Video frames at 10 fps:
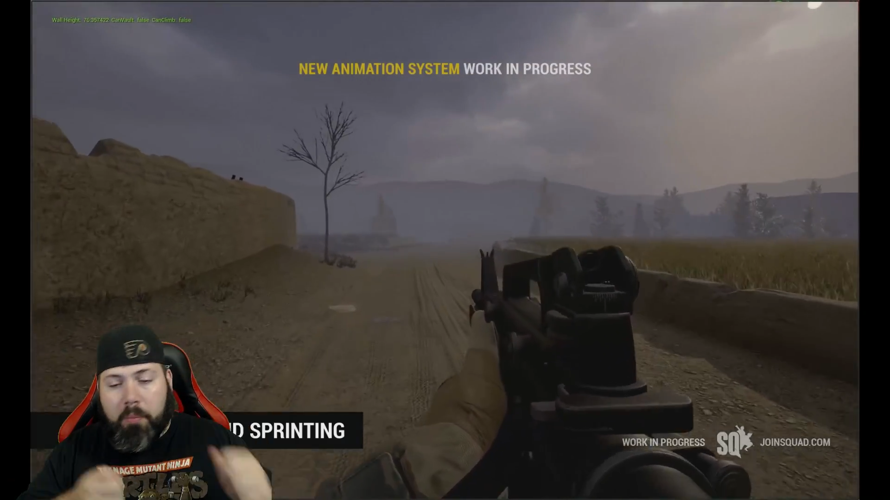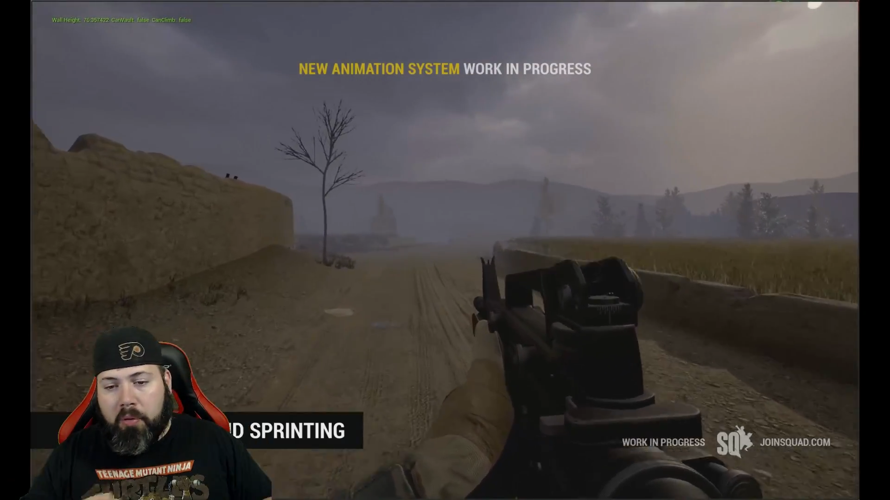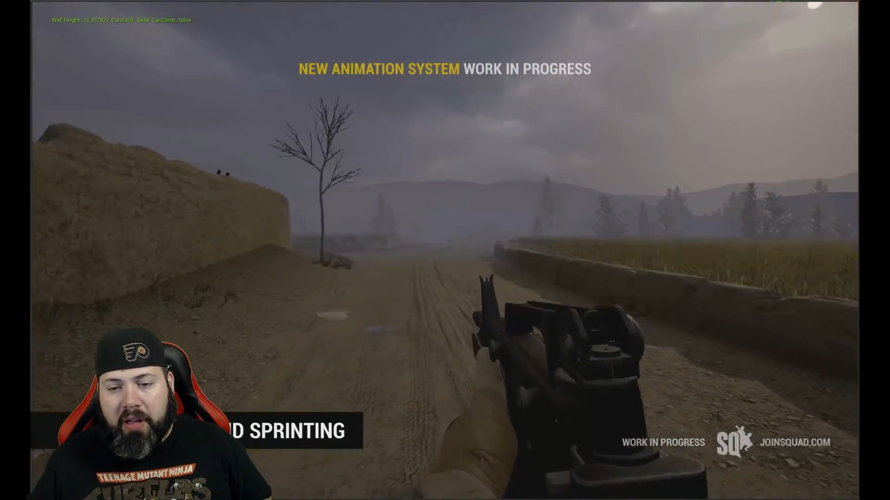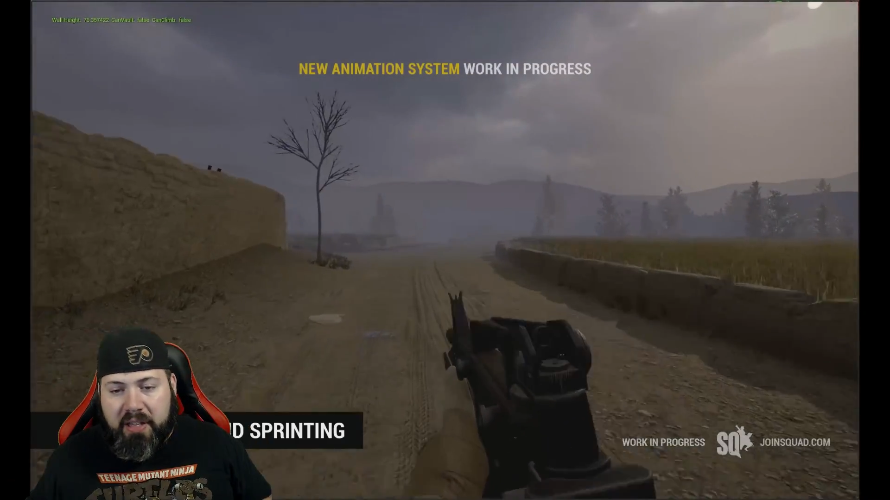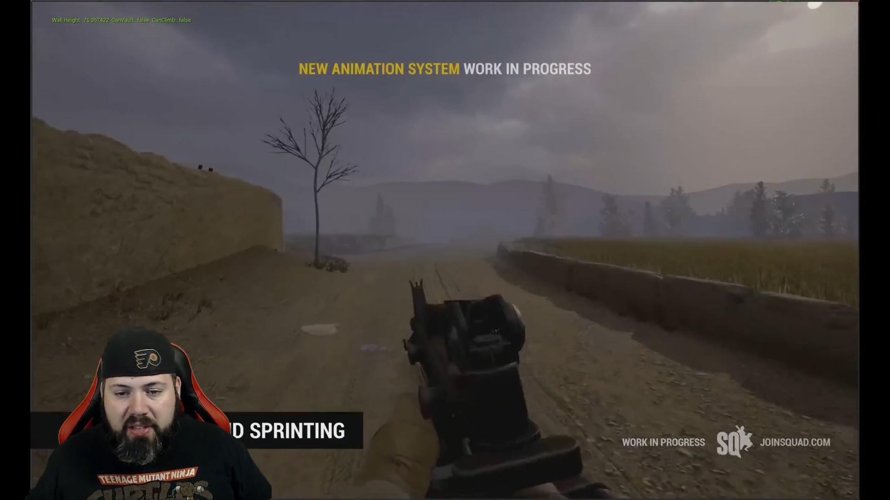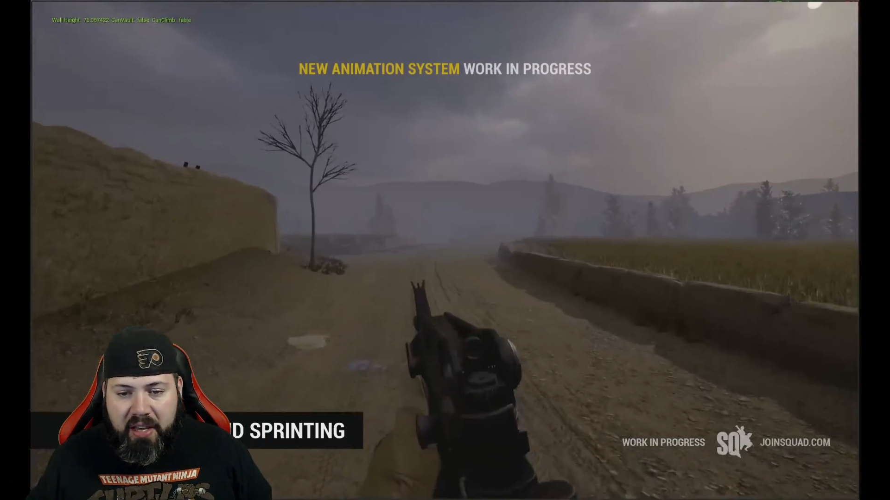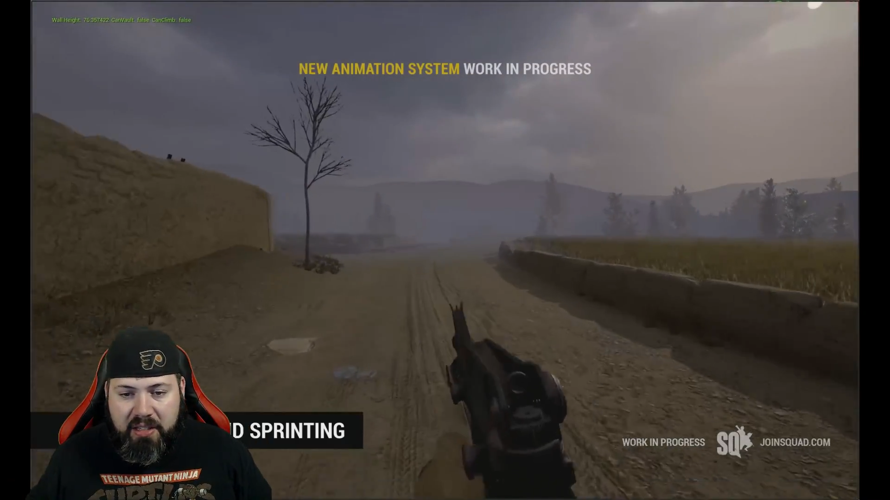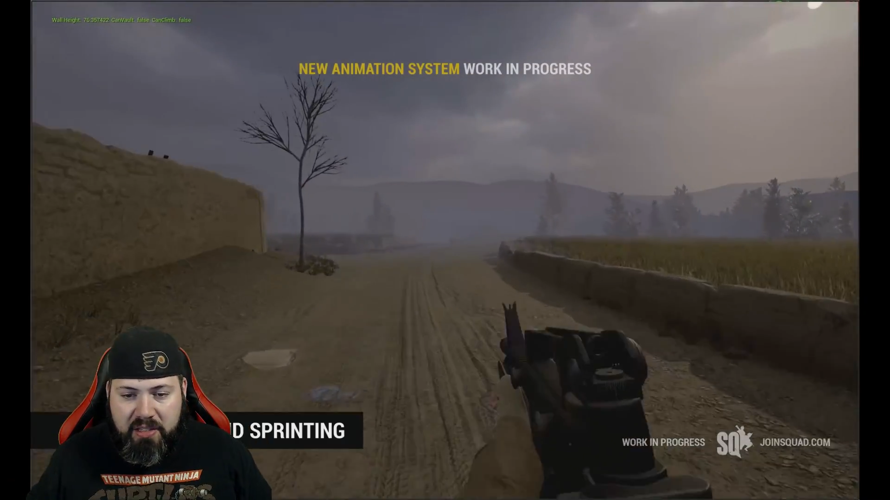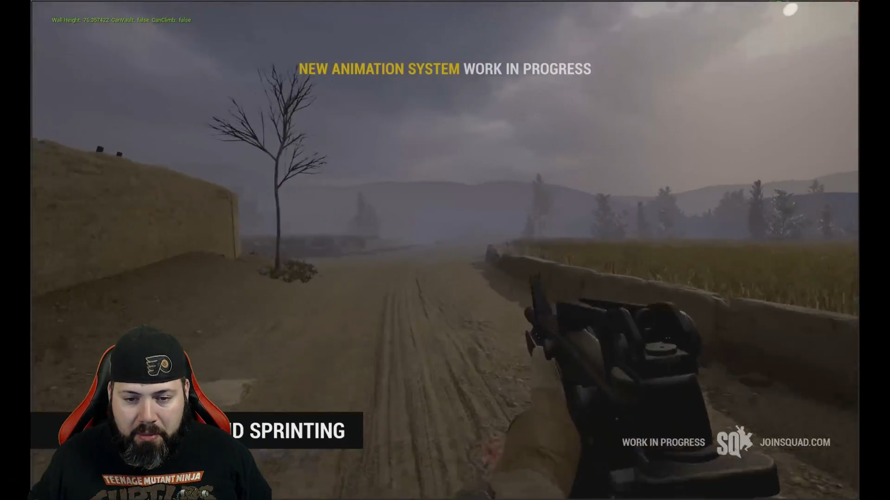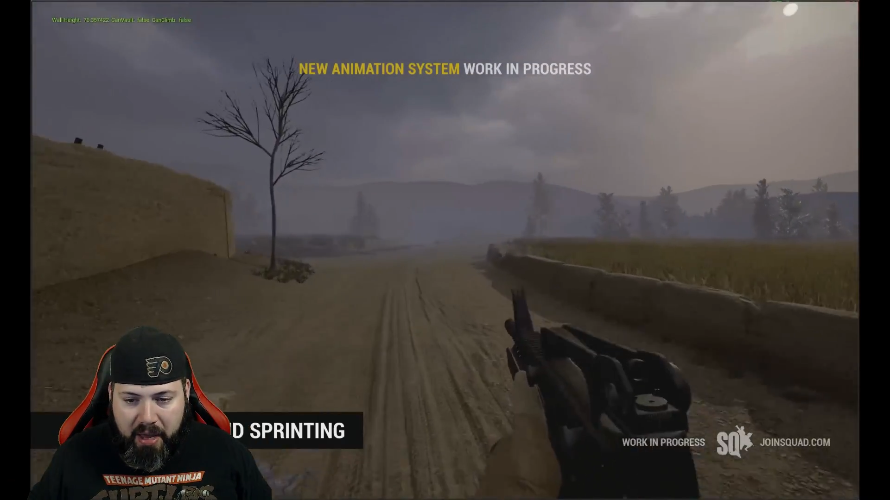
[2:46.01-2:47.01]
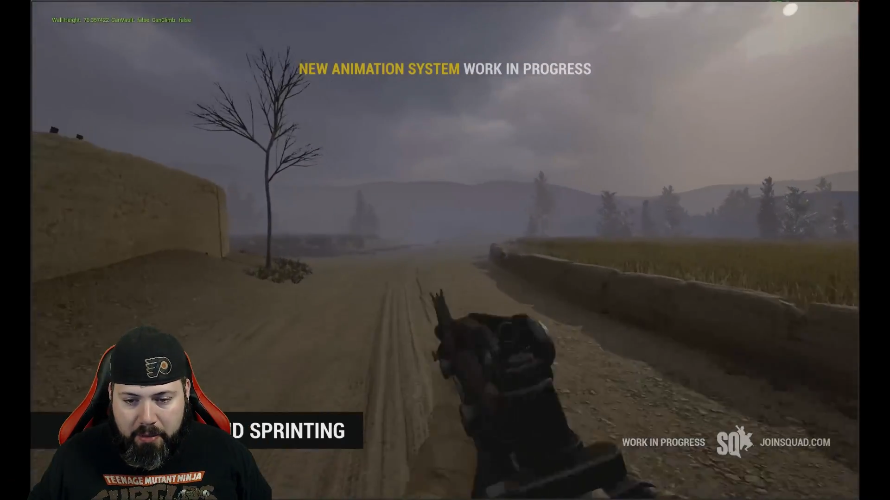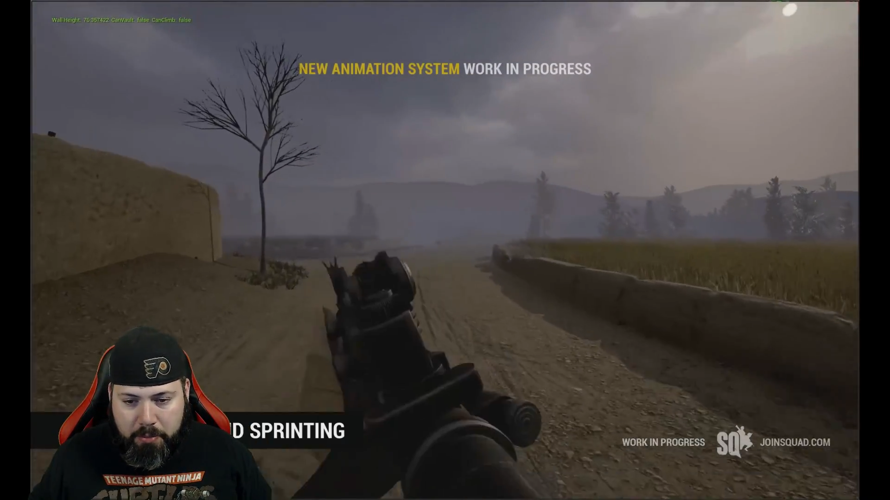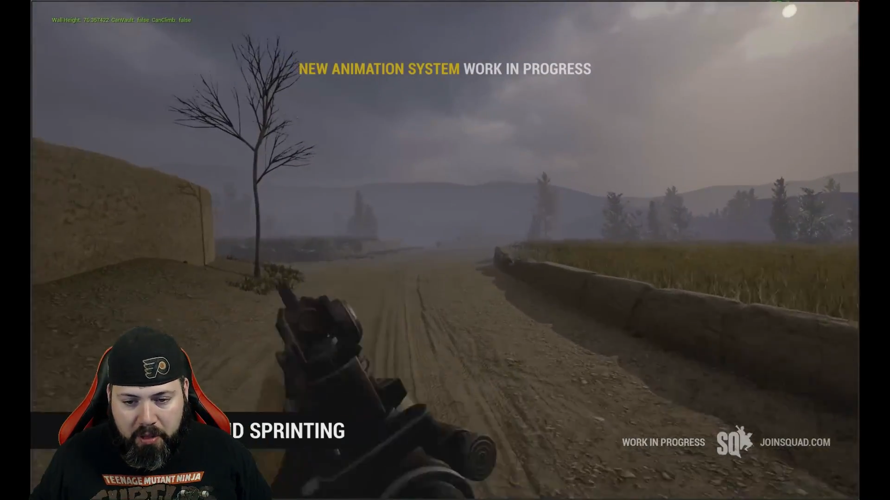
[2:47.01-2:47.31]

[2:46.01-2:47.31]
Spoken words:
the place like in some games.